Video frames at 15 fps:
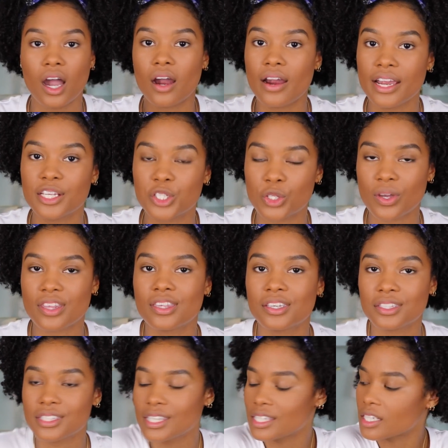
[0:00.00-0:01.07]
Alright, so I
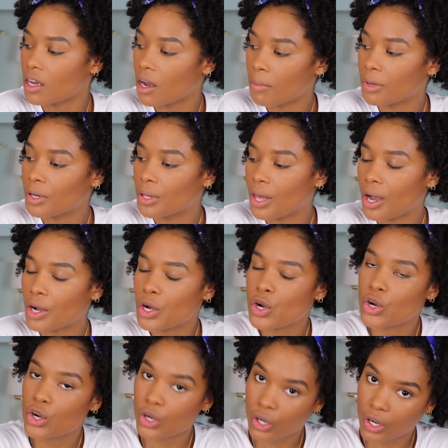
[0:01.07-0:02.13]
think this is coming
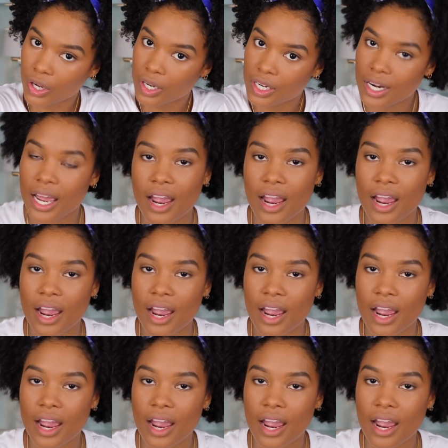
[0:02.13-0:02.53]
along good.